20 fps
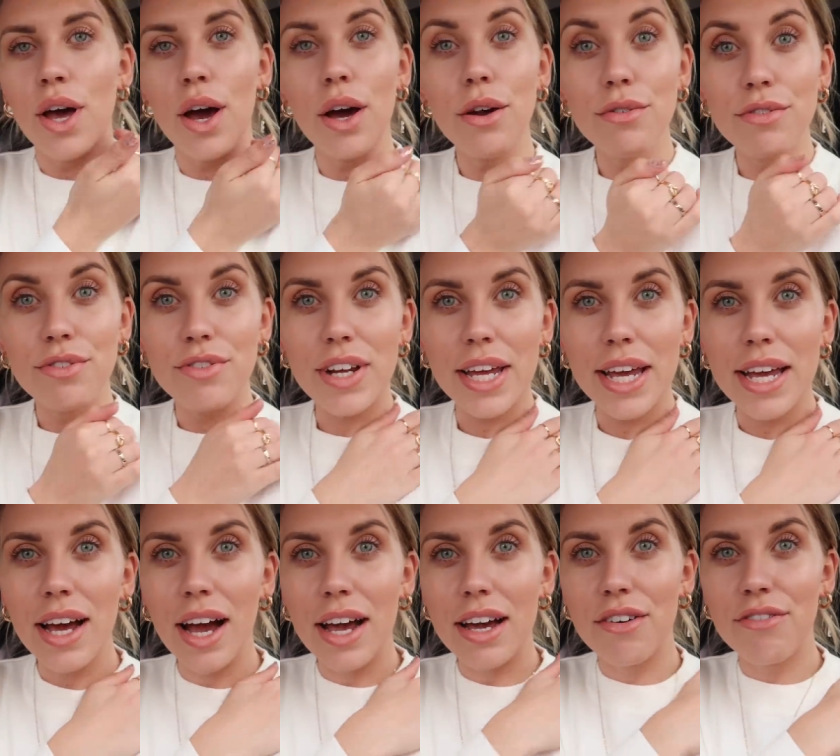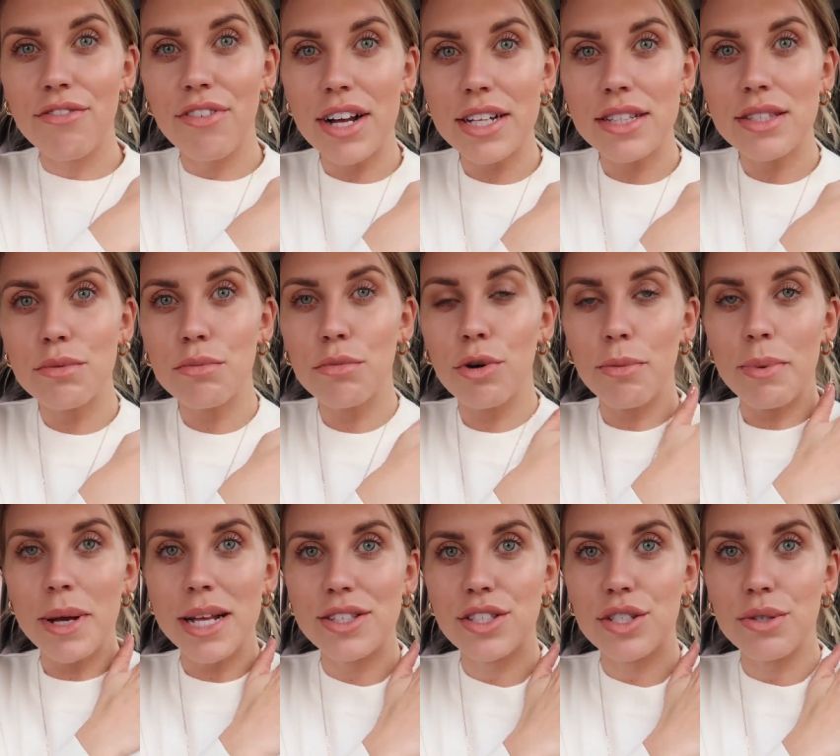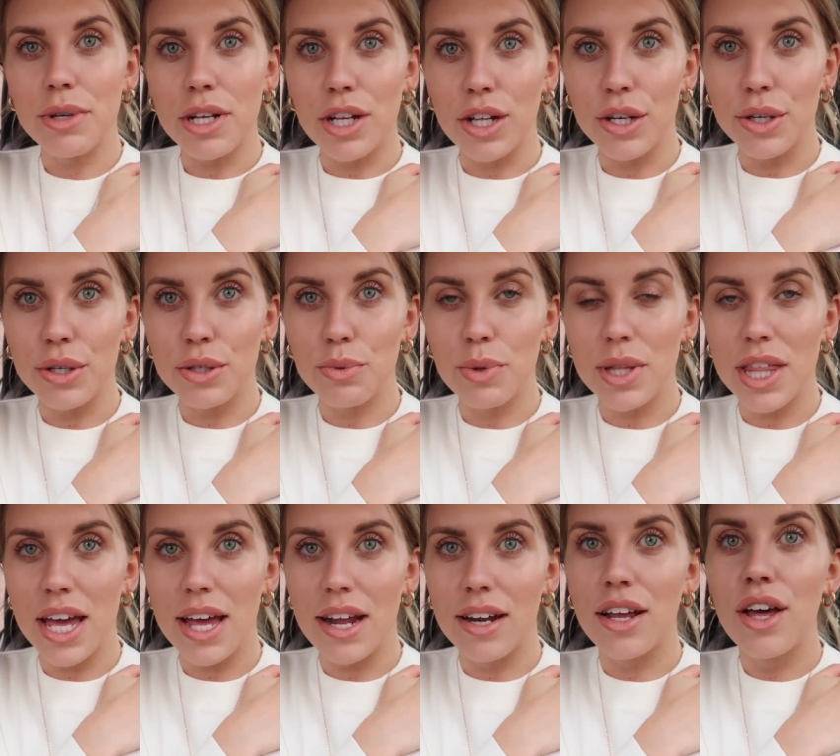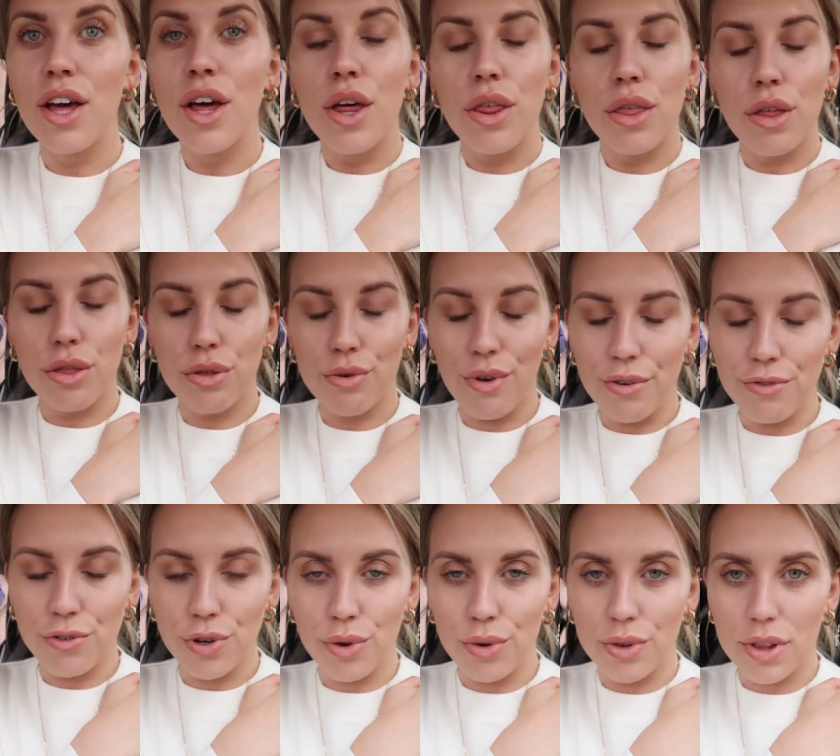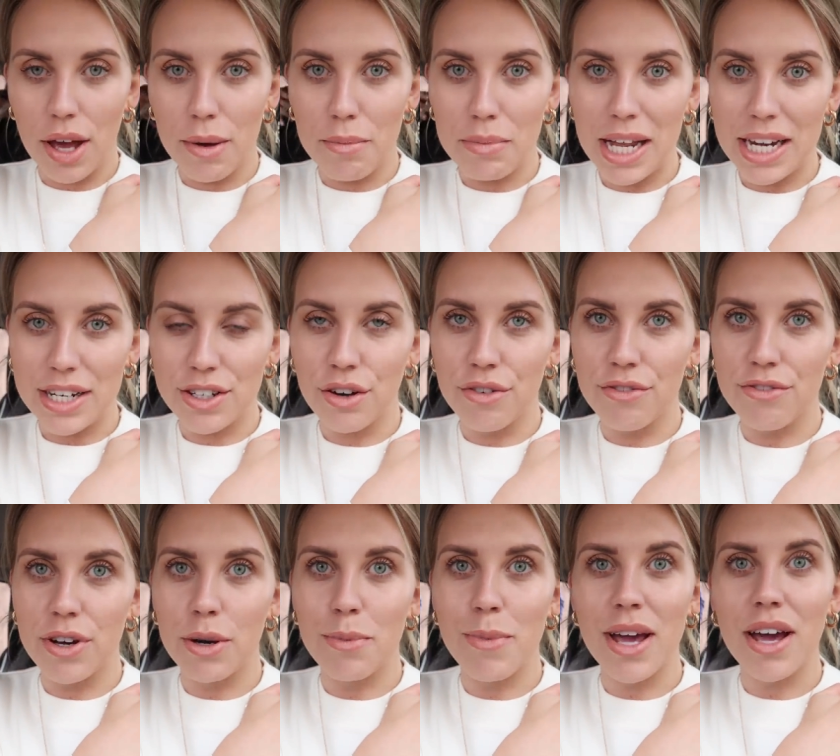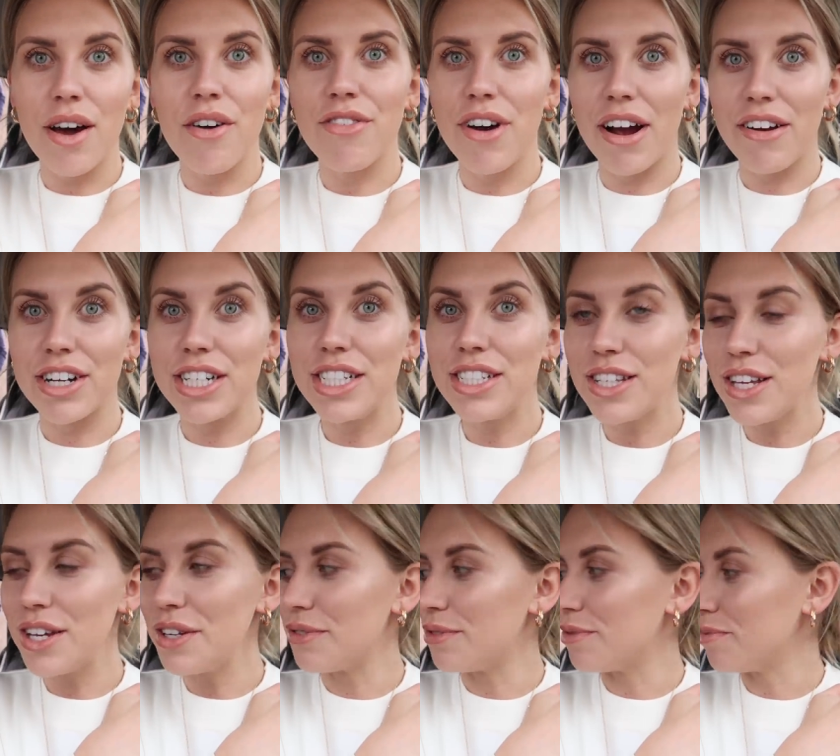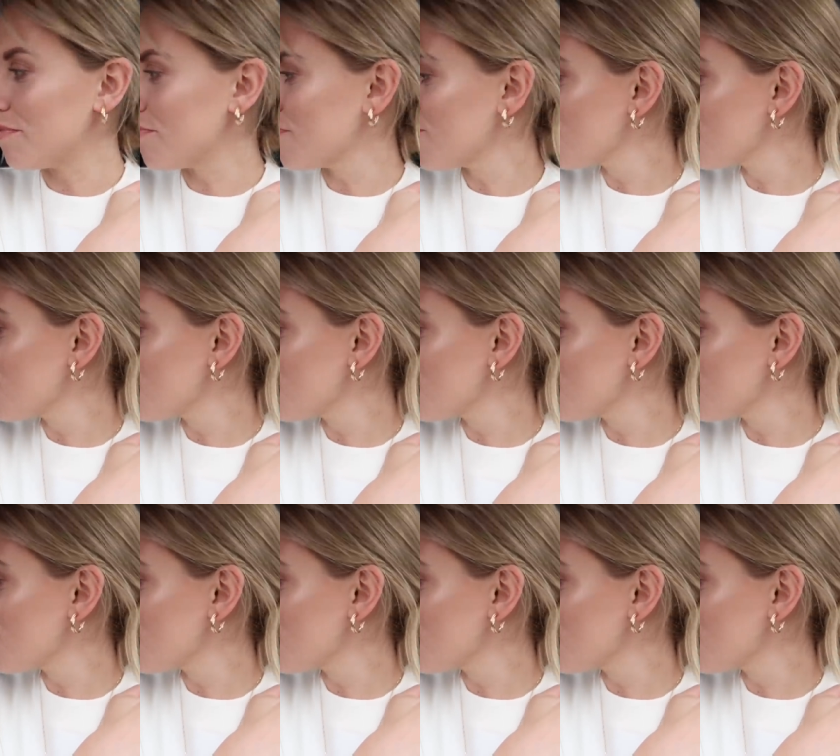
Hopefully I can find some more bits to include within the thrift haul that I'm planning on filming very soon.